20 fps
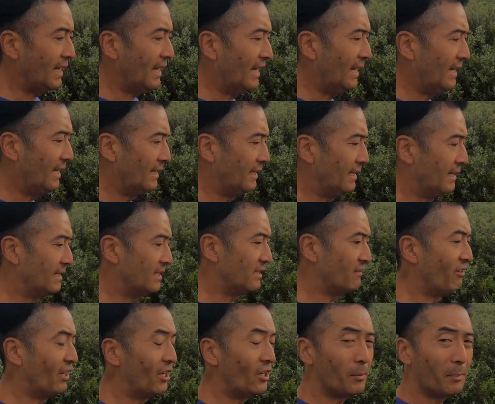And
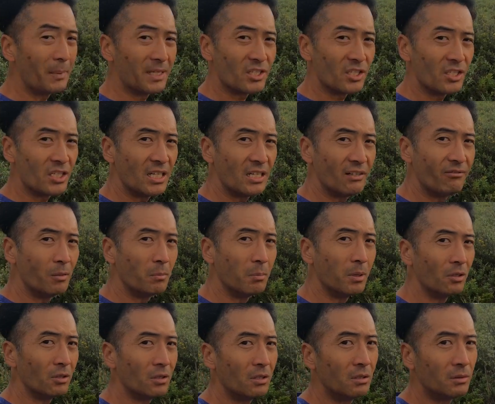it's very much
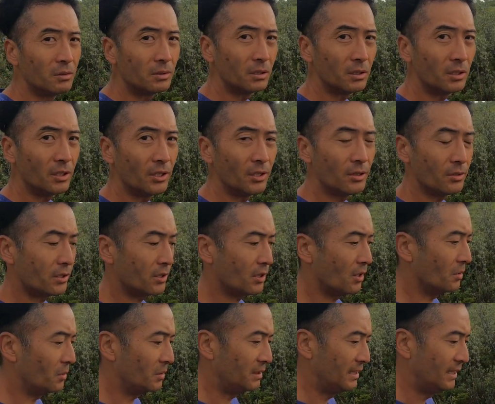achievable to do
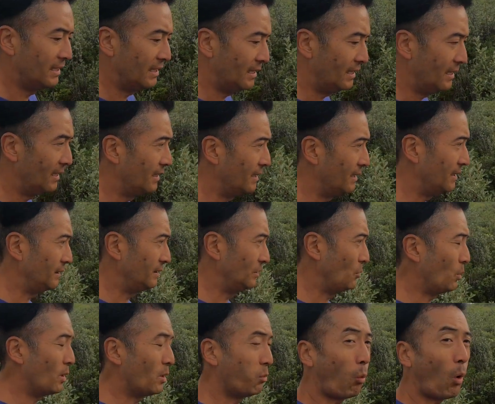so
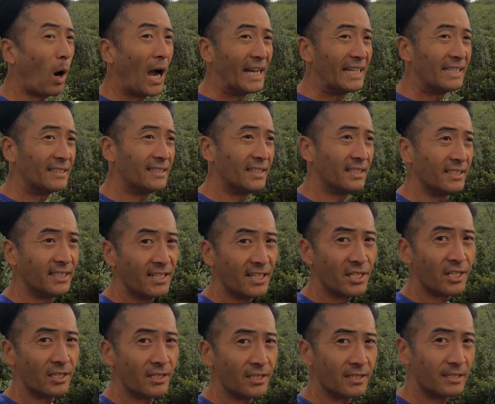with wise
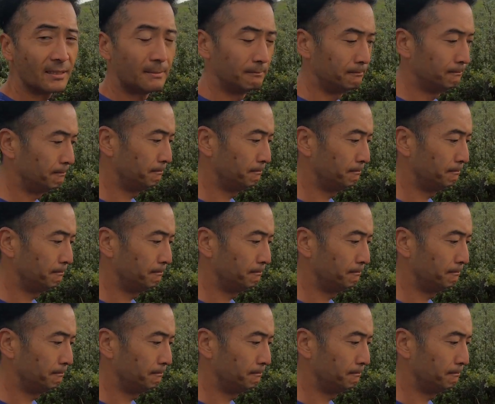decisions,